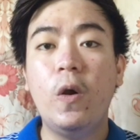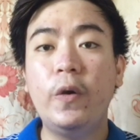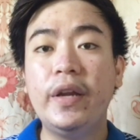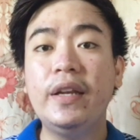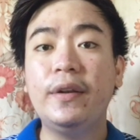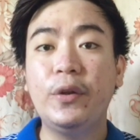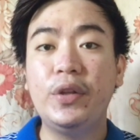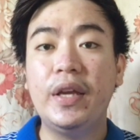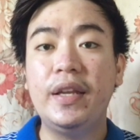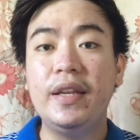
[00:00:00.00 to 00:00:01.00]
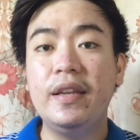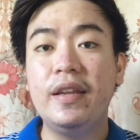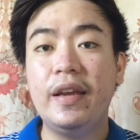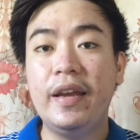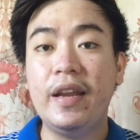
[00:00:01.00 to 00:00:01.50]
or included
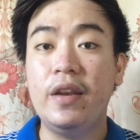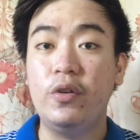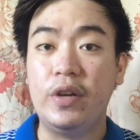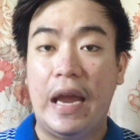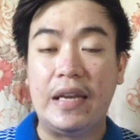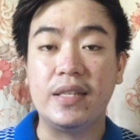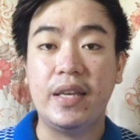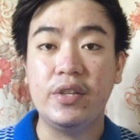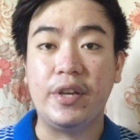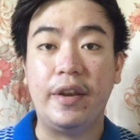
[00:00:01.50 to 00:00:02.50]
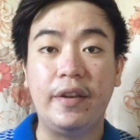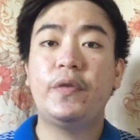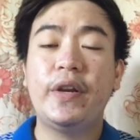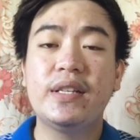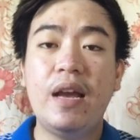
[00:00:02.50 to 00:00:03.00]
in an organization.
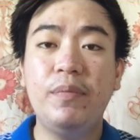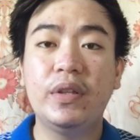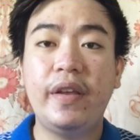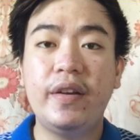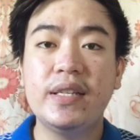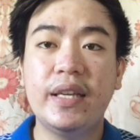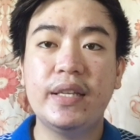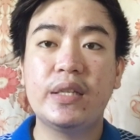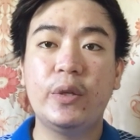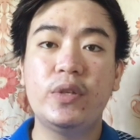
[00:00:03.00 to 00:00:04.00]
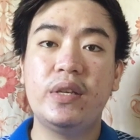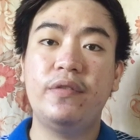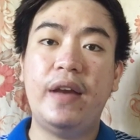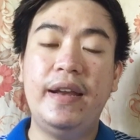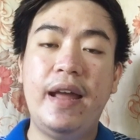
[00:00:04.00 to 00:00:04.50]
For example, there is an
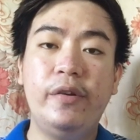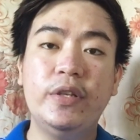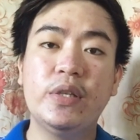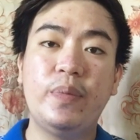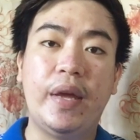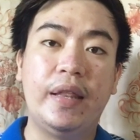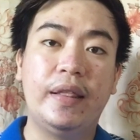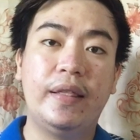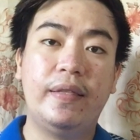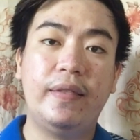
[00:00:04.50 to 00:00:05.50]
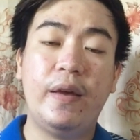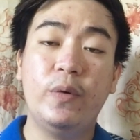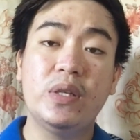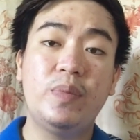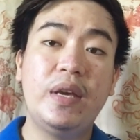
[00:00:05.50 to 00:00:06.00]
exclusive announcement that
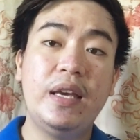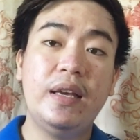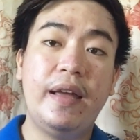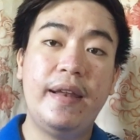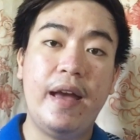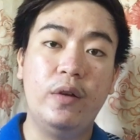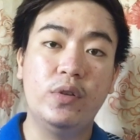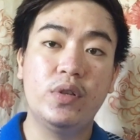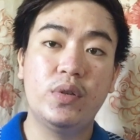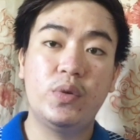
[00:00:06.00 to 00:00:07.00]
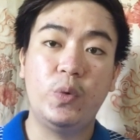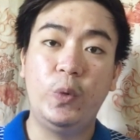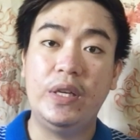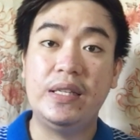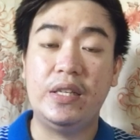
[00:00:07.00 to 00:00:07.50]
was being announced to
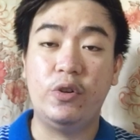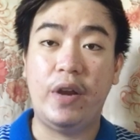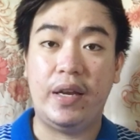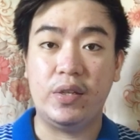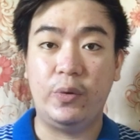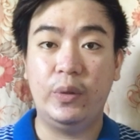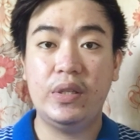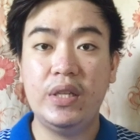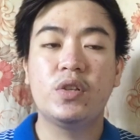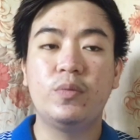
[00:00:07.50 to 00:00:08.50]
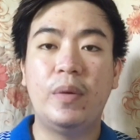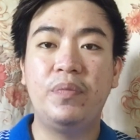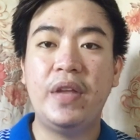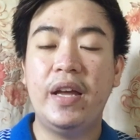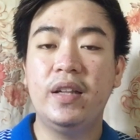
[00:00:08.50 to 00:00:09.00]
the senior high school teacher. So
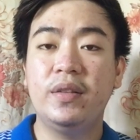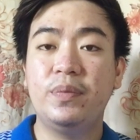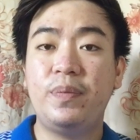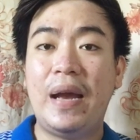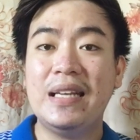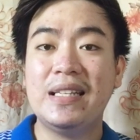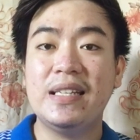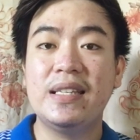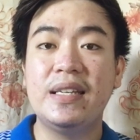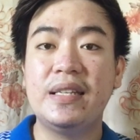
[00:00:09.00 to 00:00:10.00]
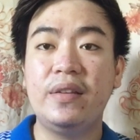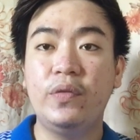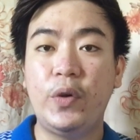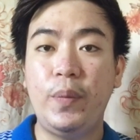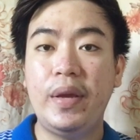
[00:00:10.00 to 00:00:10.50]
Ma'am Del passes this
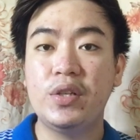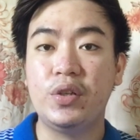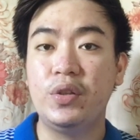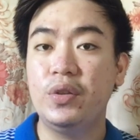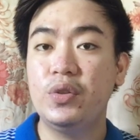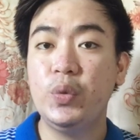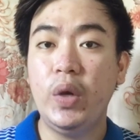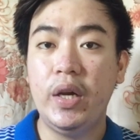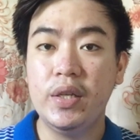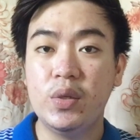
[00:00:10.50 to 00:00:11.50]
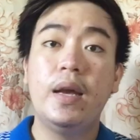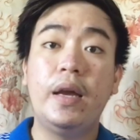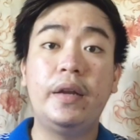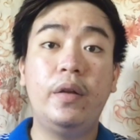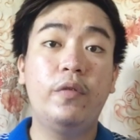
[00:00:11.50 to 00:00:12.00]
information to us,
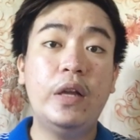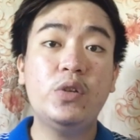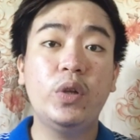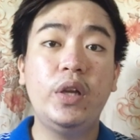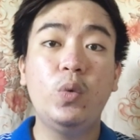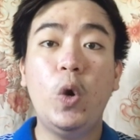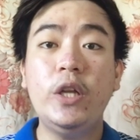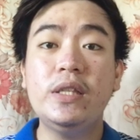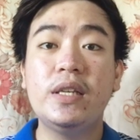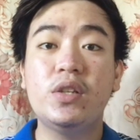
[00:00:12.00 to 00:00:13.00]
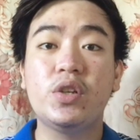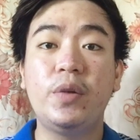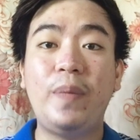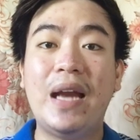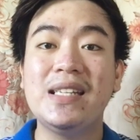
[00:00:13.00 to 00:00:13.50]
and eventually one
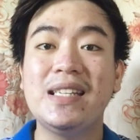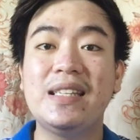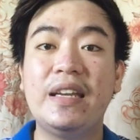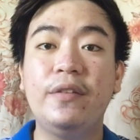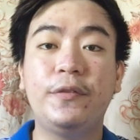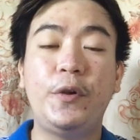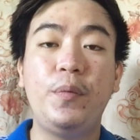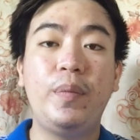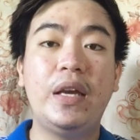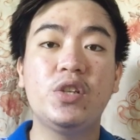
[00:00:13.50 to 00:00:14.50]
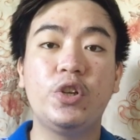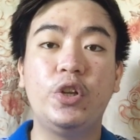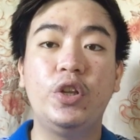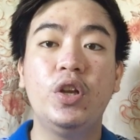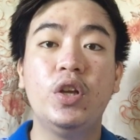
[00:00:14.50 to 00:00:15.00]
teacher passes the
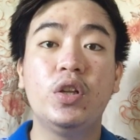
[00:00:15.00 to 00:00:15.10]
information